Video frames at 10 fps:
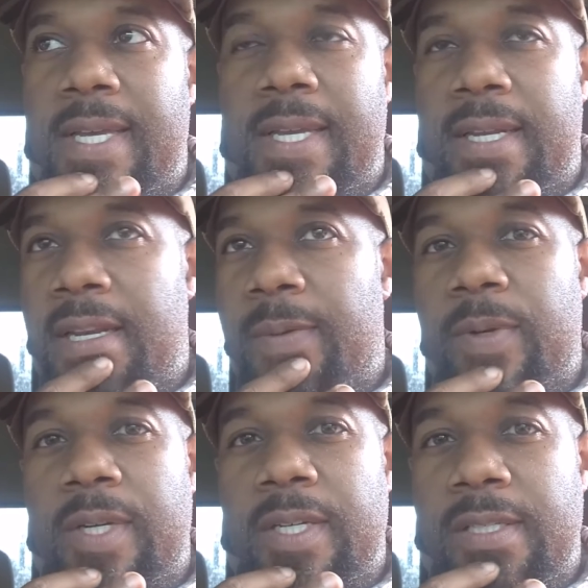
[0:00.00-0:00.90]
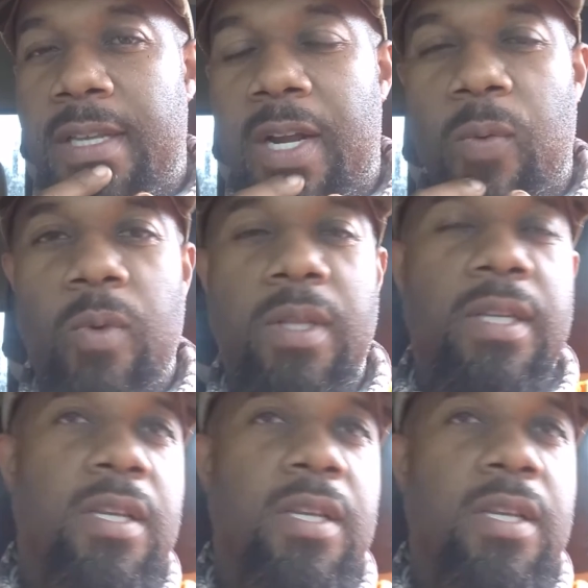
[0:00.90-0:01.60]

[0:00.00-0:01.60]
in the neighborhoods that I really